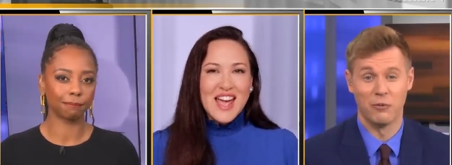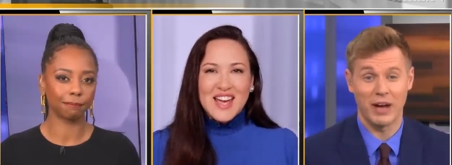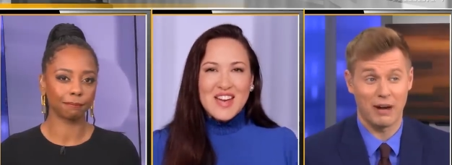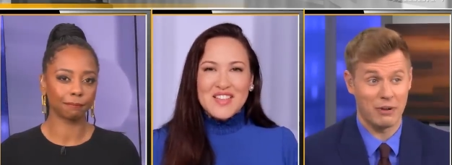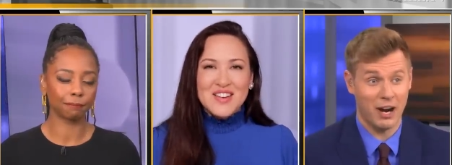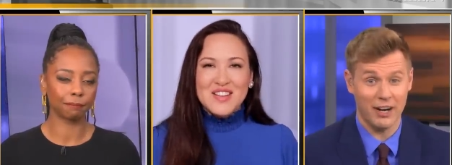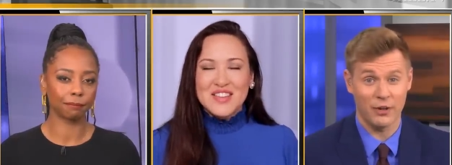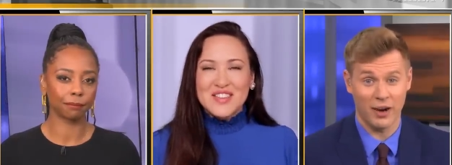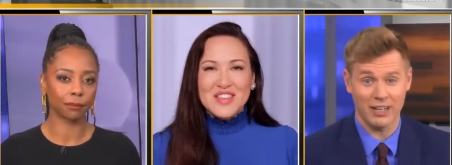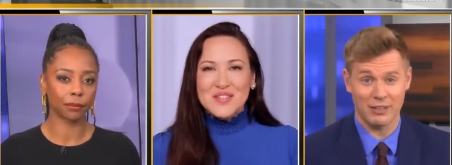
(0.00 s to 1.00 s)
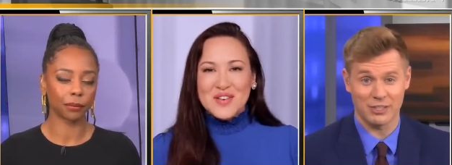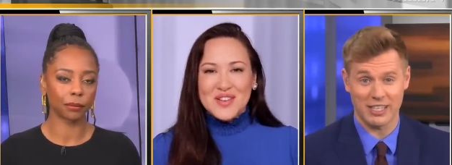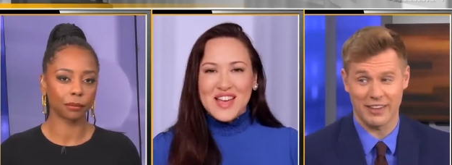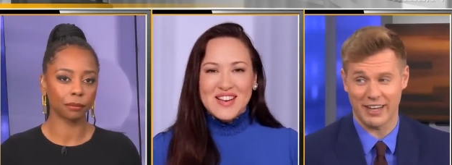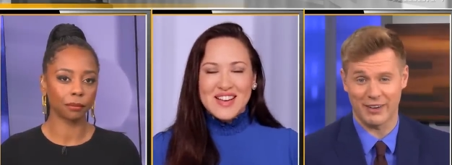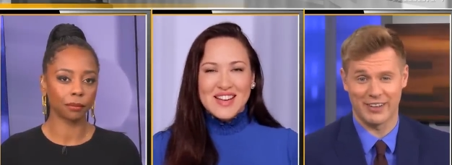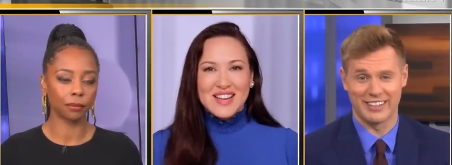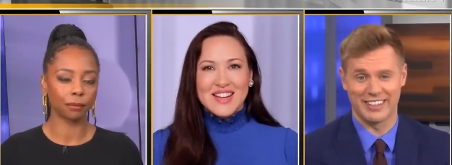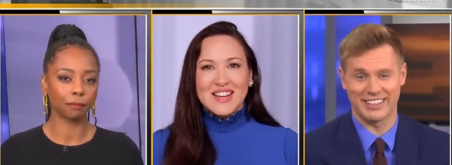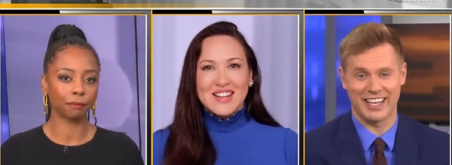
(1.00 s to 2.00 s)
Speaker 1: We, are we are, you are allowed to say allowed?
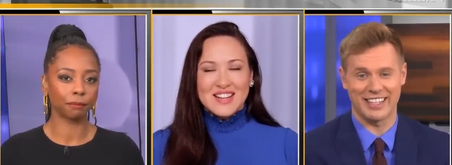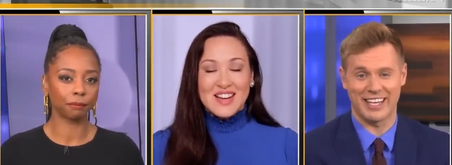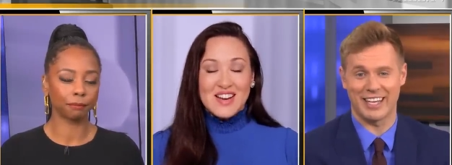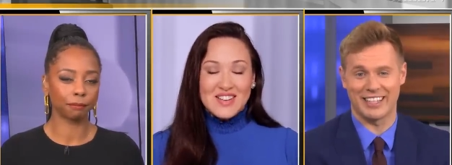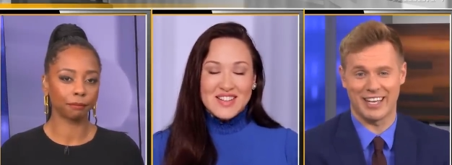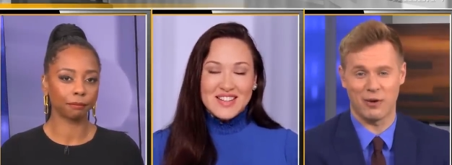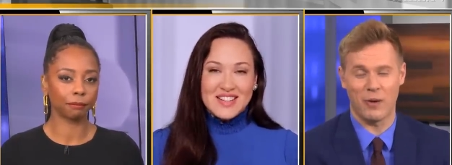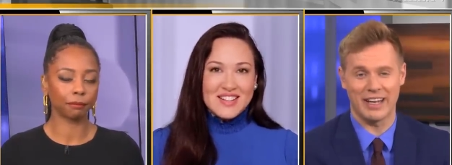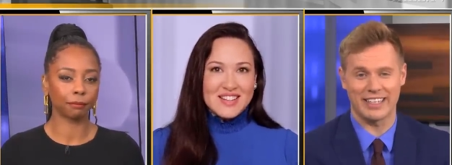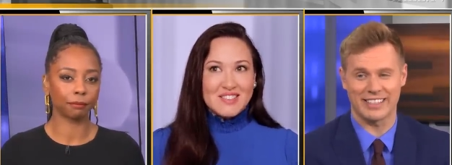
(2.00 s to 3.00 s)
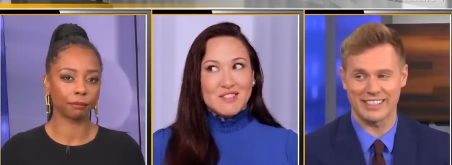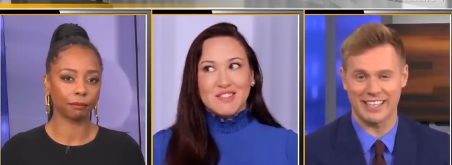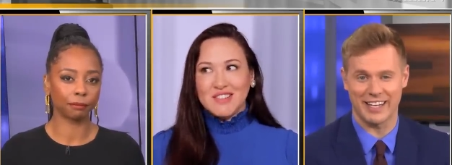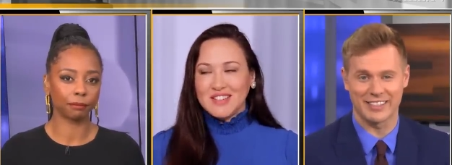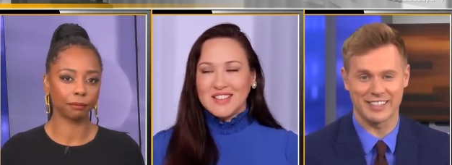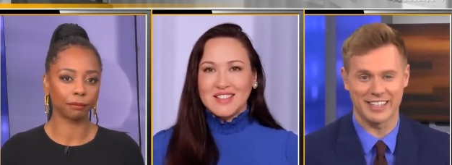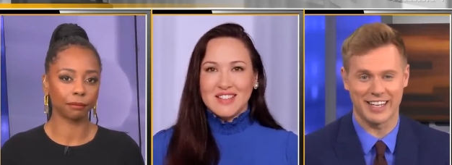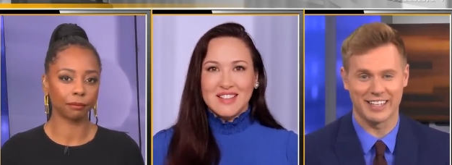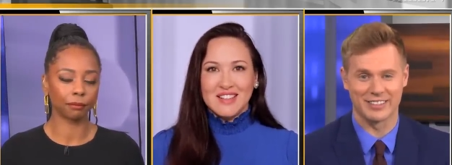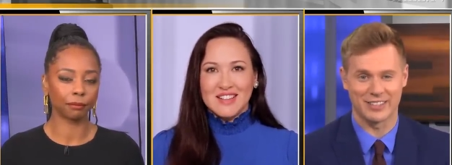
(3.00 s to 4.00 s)
that. Le- Le- Leana Wen gets to say it on
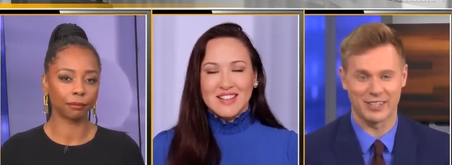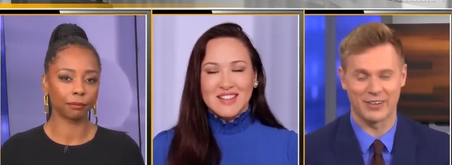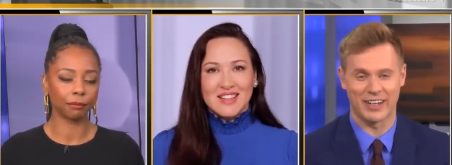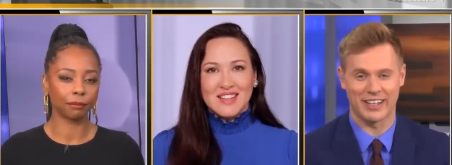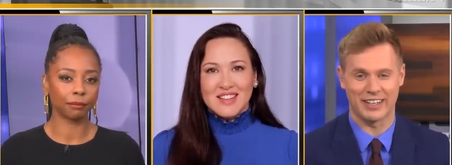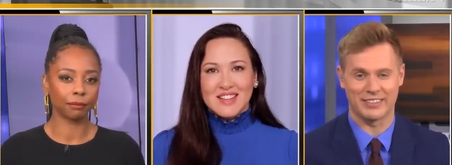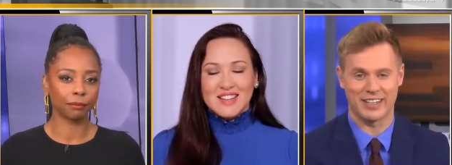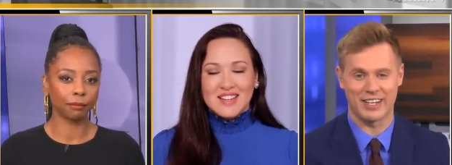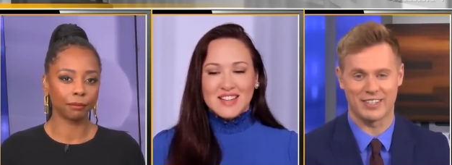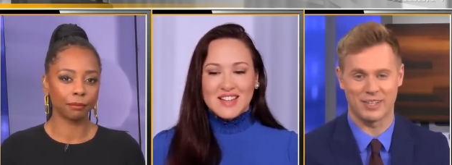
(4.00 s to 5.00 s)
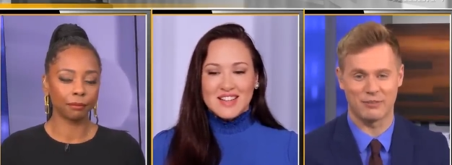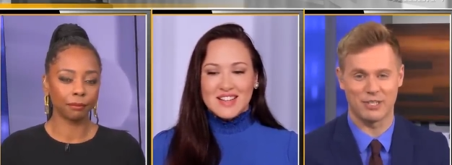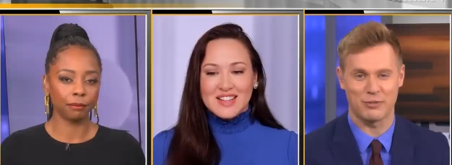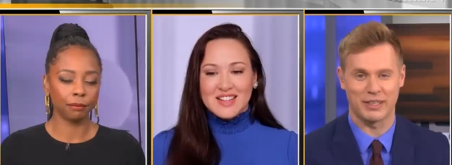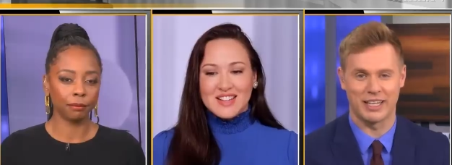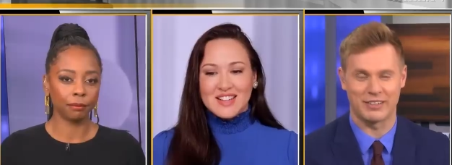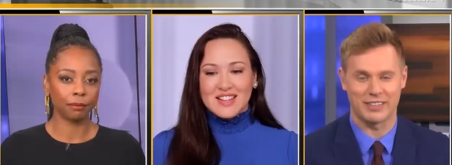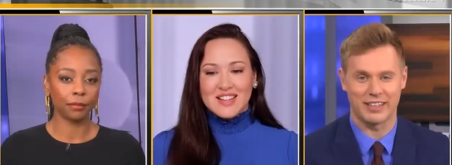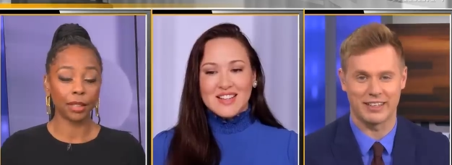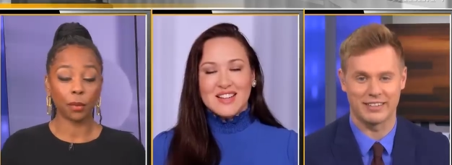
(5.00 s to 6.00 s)
CNN, so I, I, I, think we should be allowed to
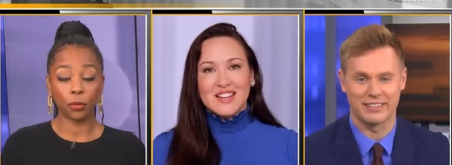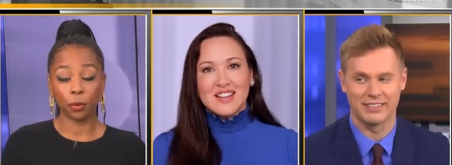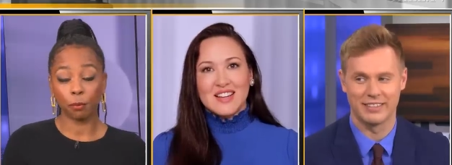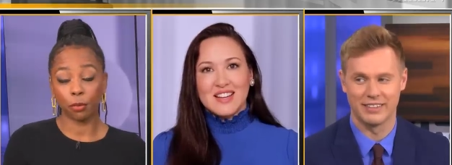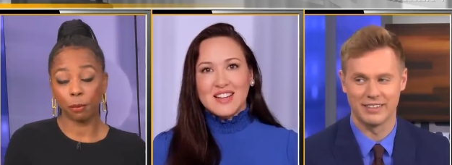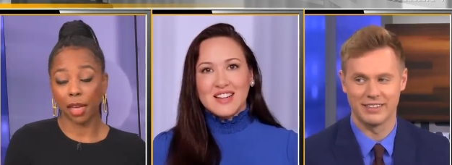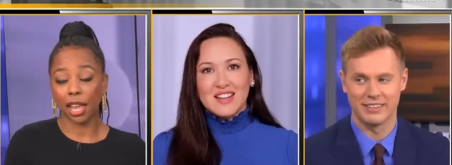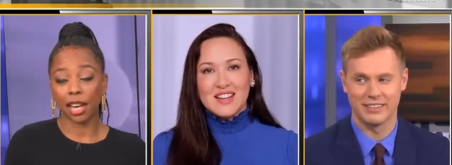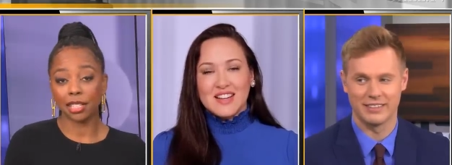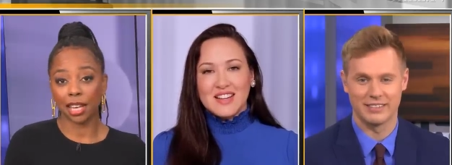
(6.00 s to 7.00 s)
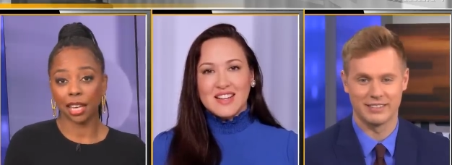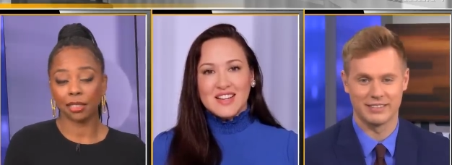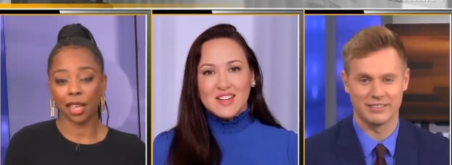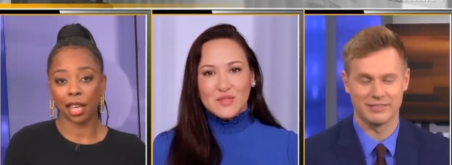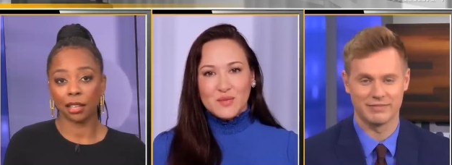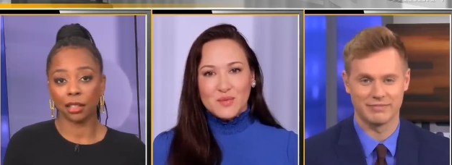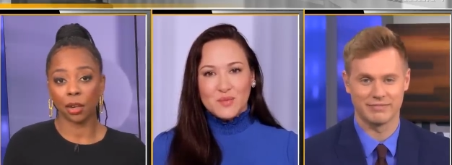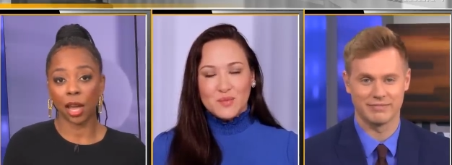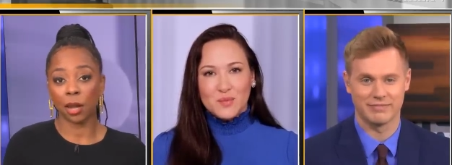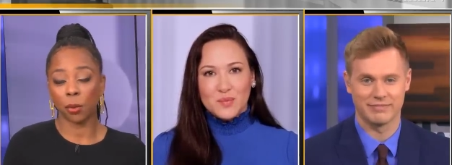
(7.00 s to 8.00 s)
say it. You know,
Speaker 2: for, from that, I take that. You
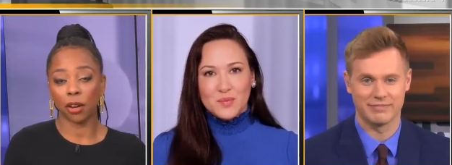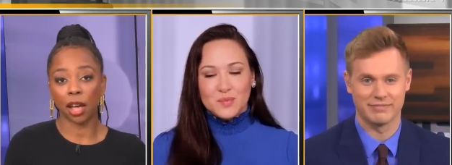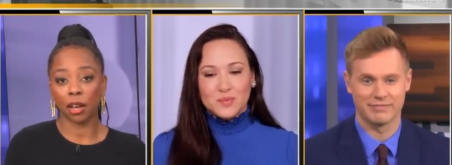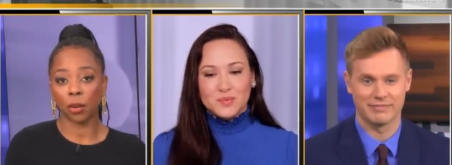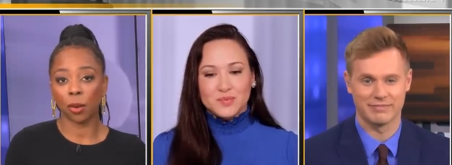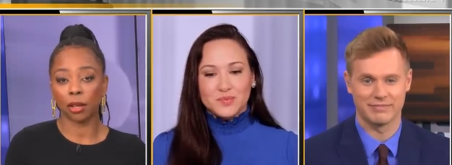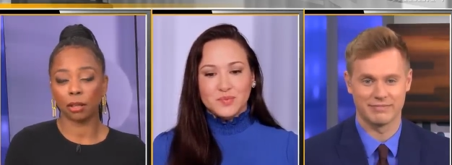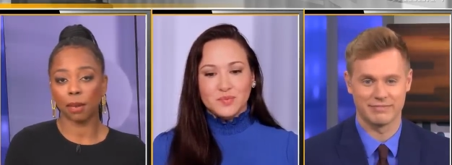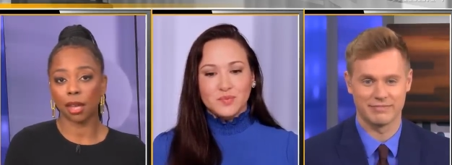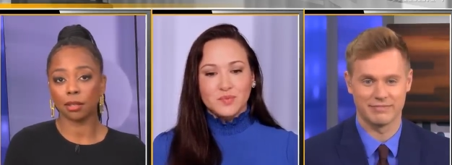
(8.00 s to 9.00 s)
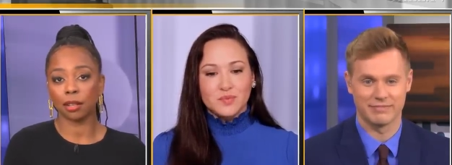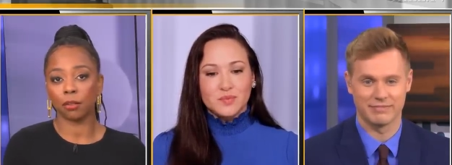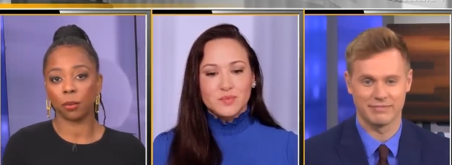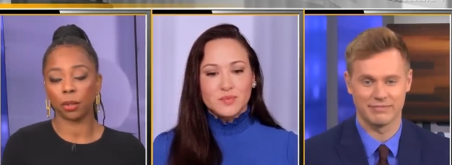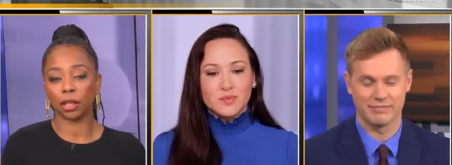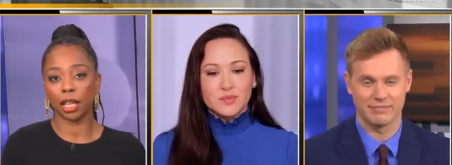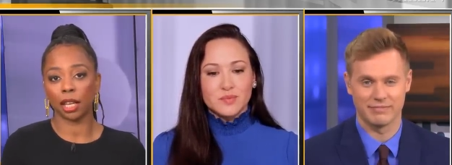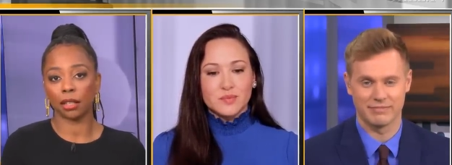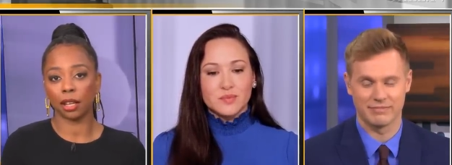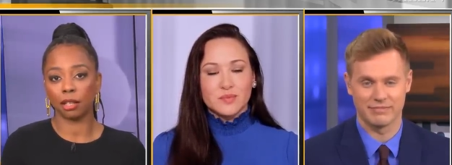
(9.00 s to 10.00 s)
know, I wear higher quality masks. I've worn
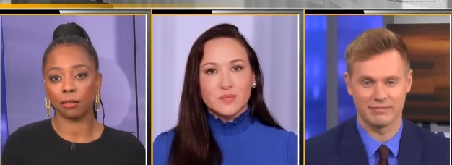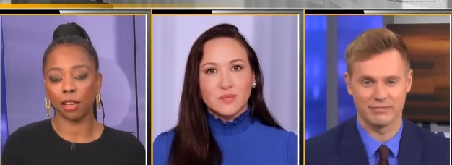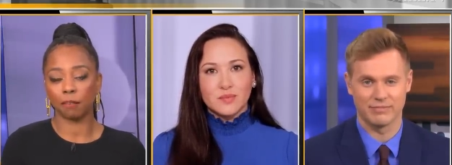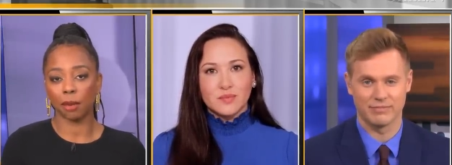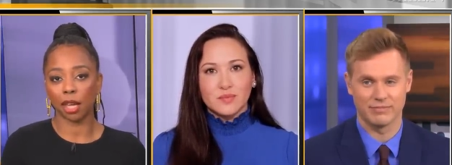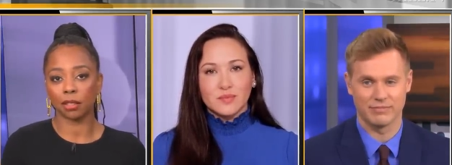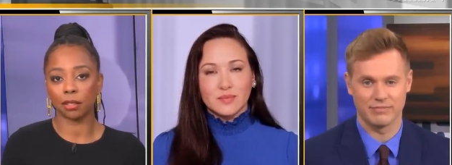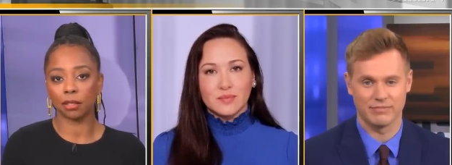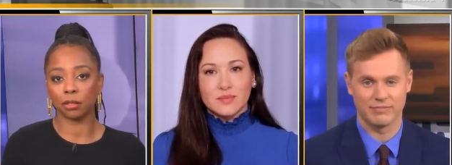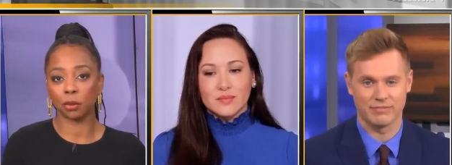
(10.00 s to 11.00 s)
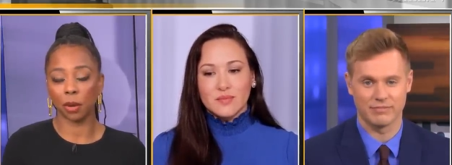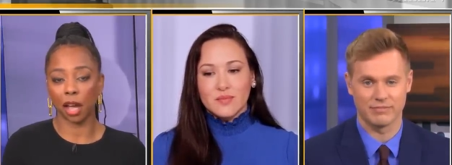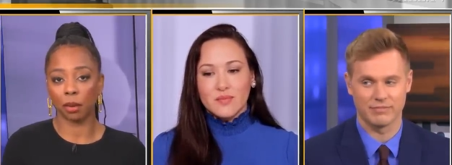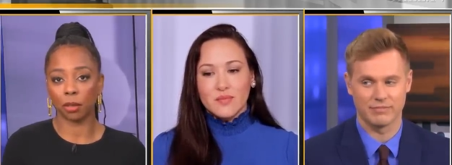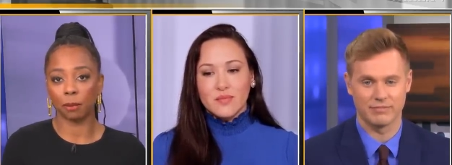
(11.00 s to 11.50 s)
KN95 masks throughout the